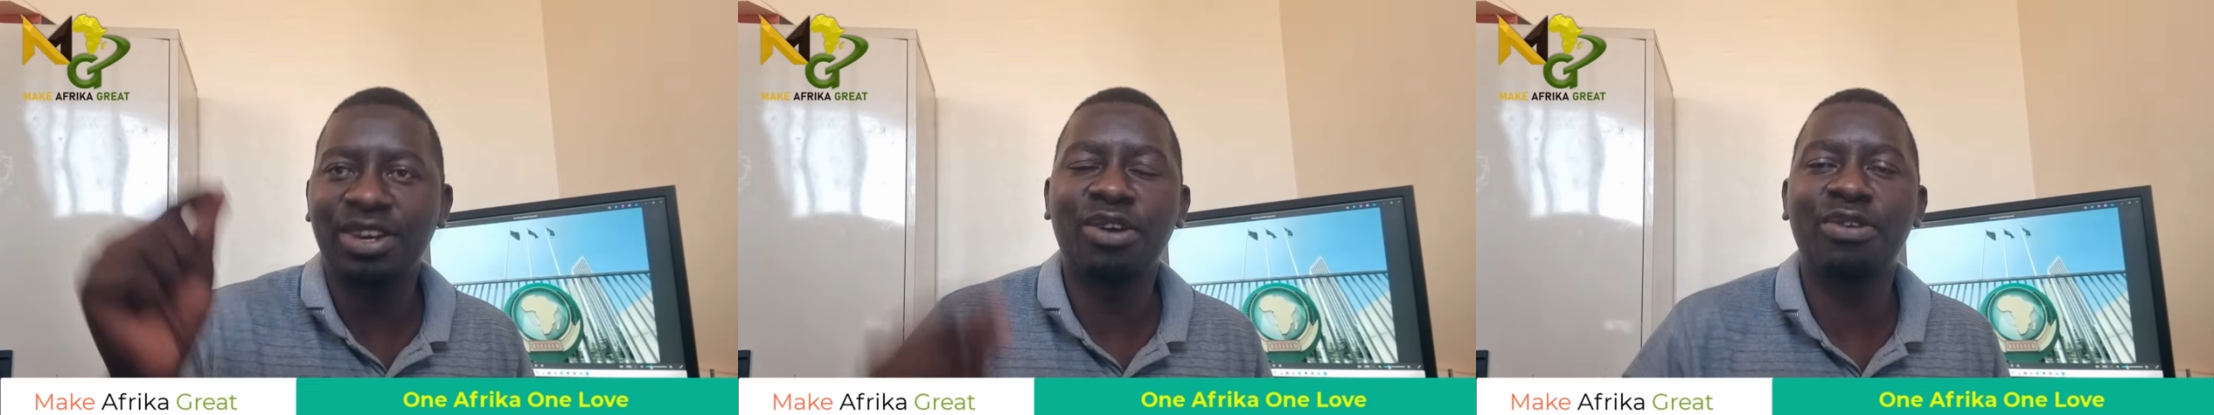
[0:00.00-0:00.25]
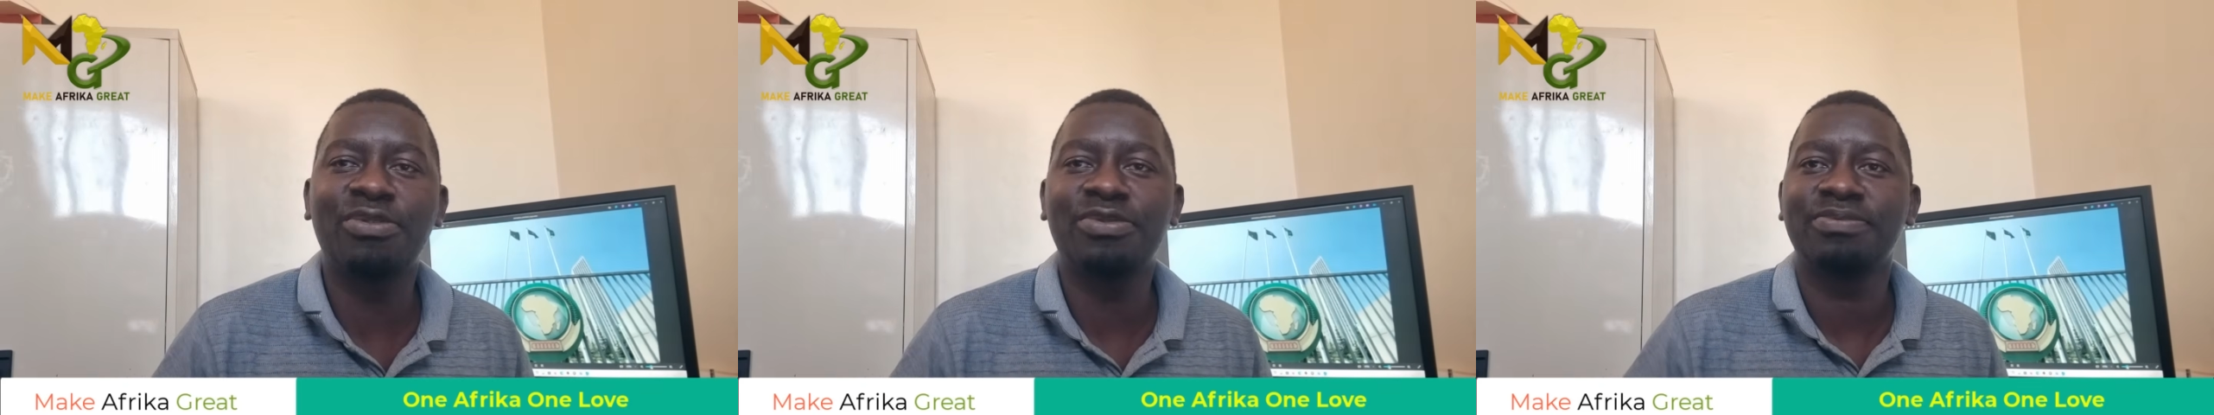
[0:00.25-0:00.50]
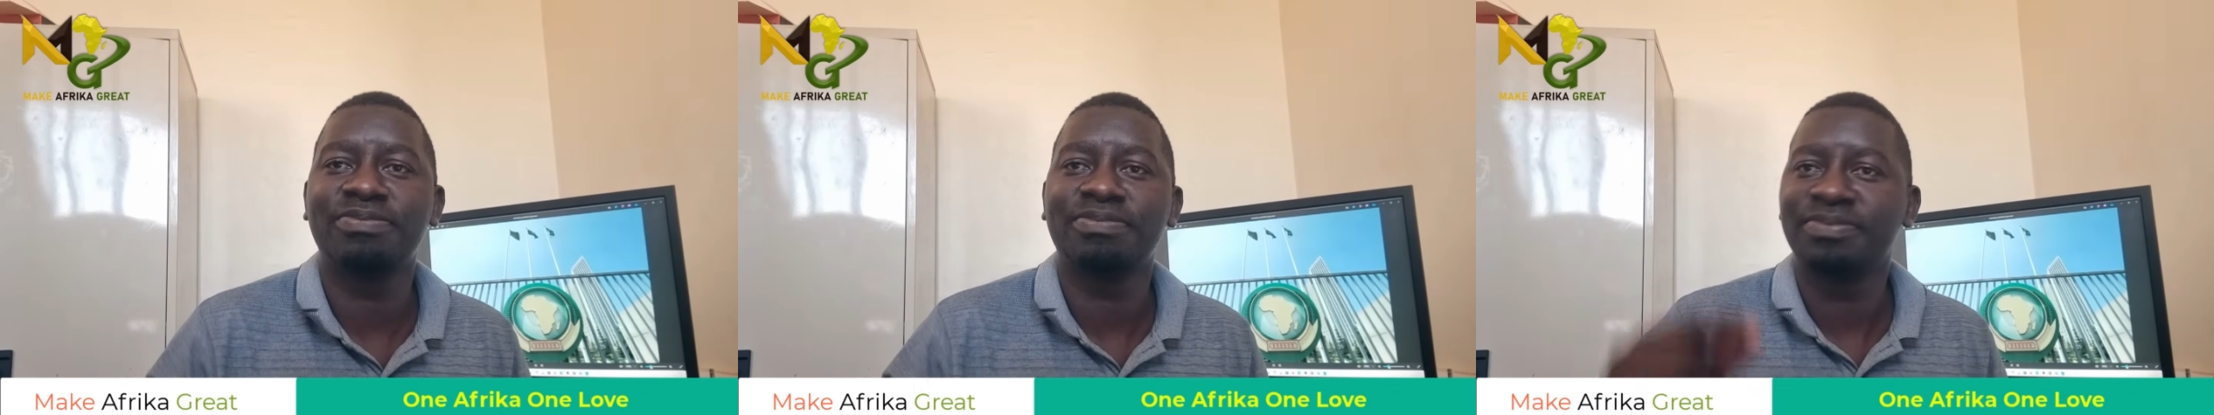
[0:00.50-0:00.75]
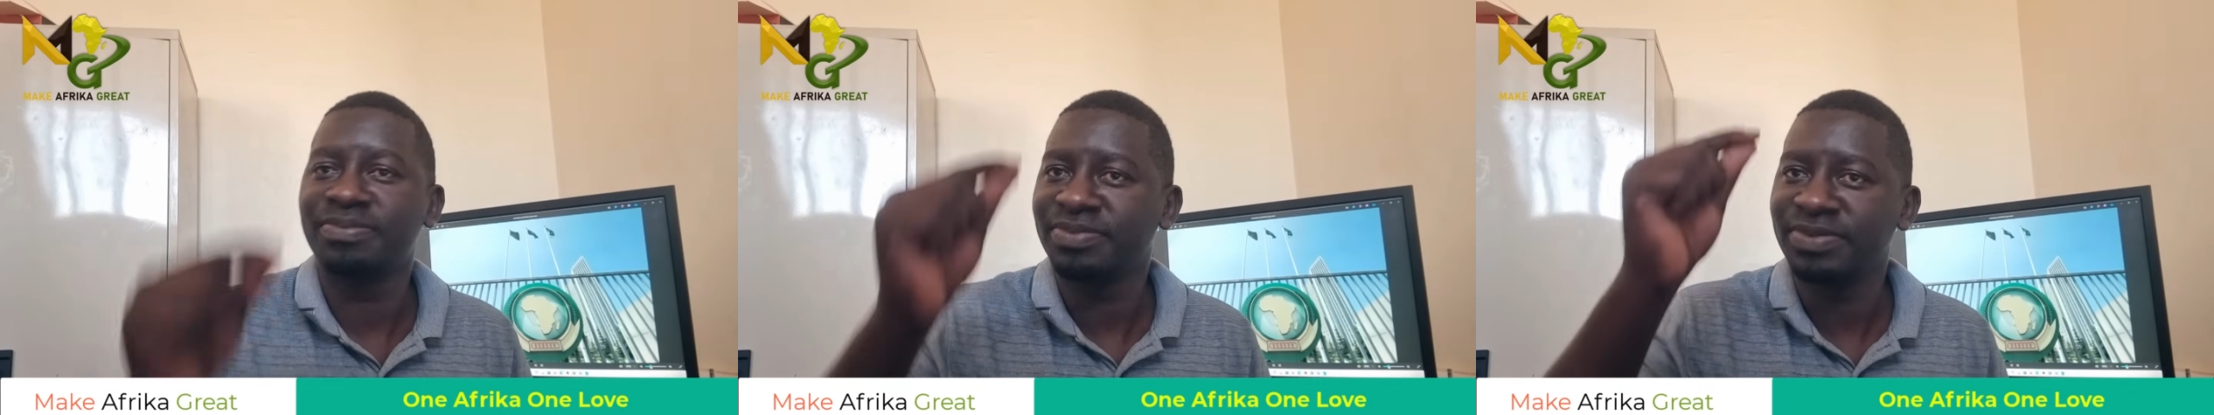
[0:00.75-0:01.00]
of
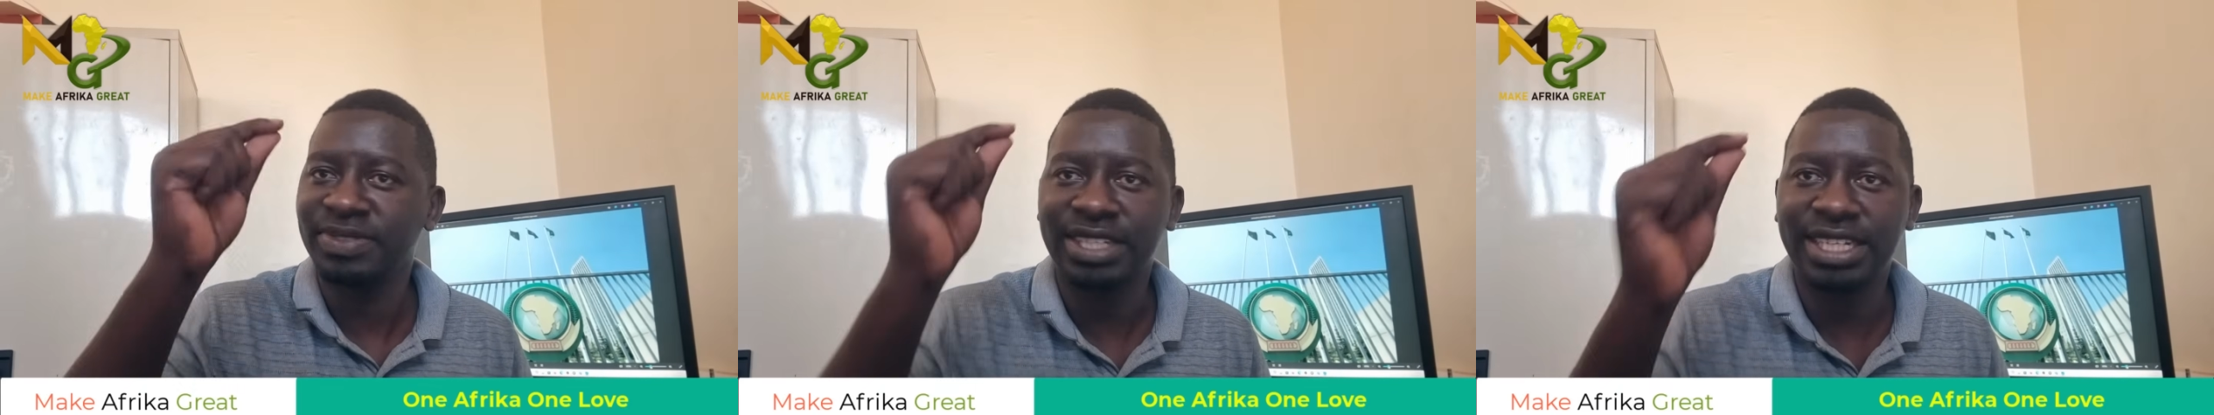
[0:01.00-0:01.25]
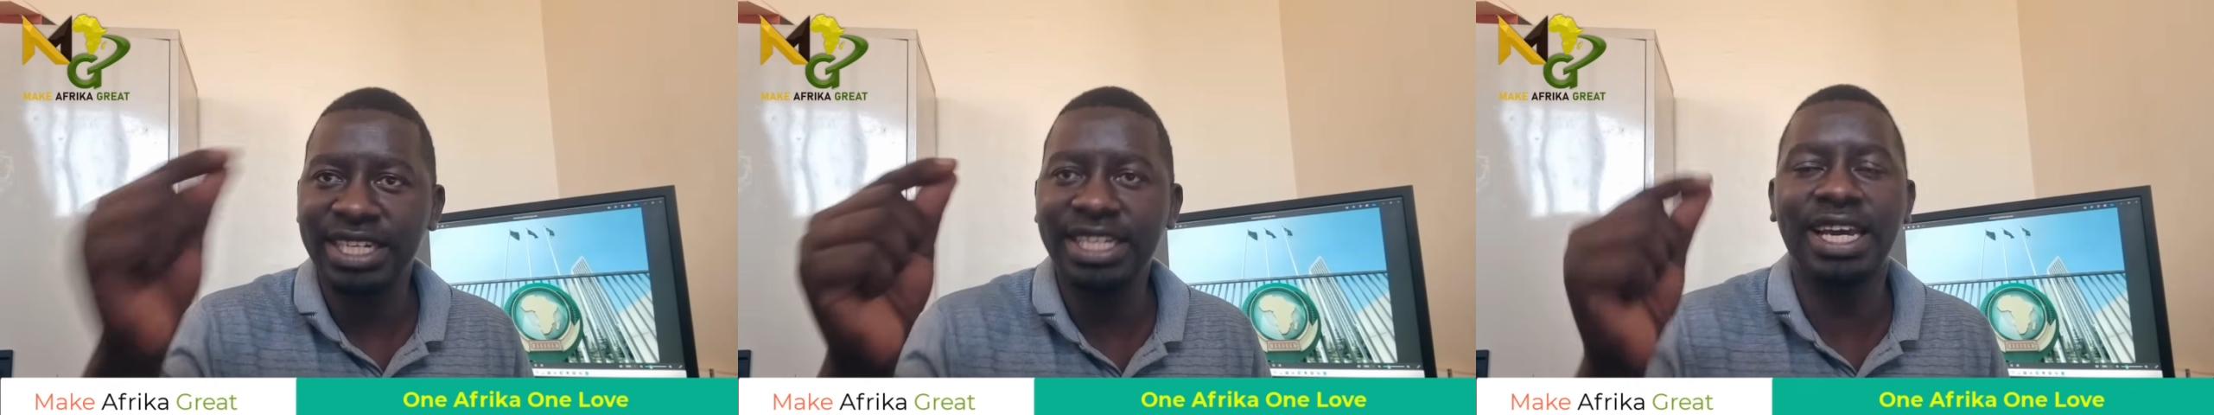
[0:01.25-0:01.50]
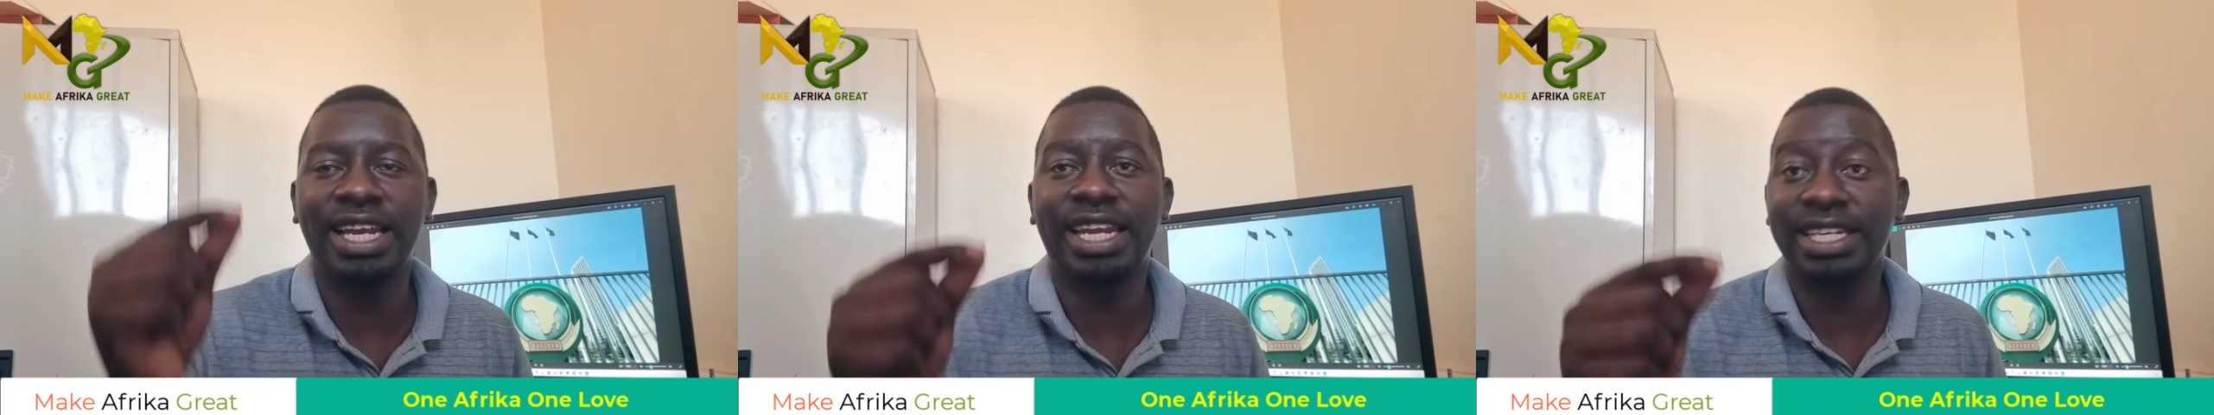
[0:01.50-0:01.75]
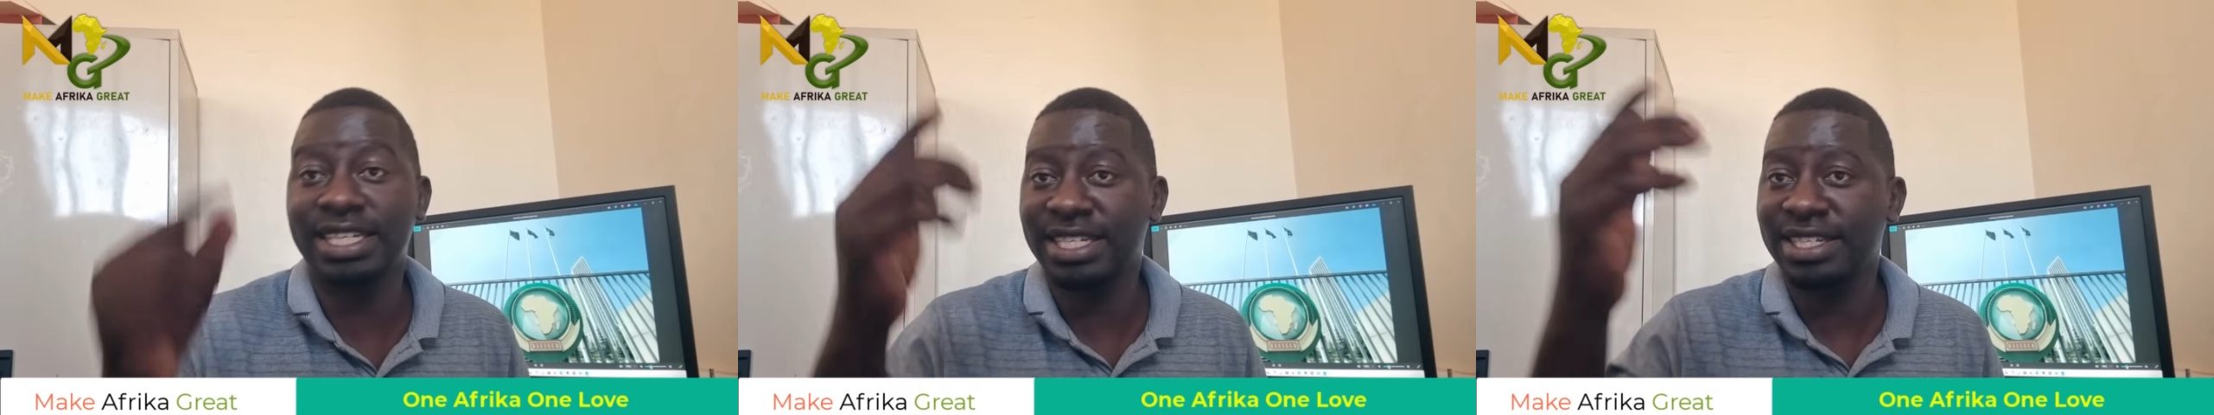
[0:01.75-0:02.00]
leader
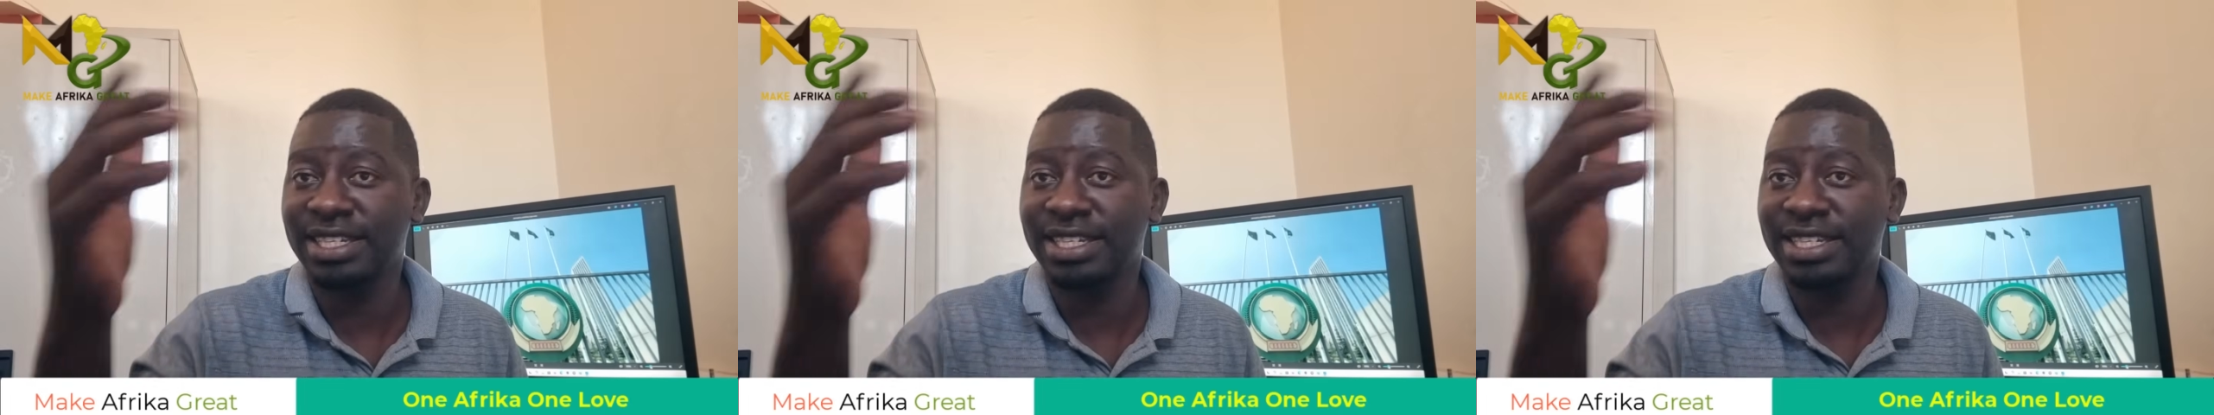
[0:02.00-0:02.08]
like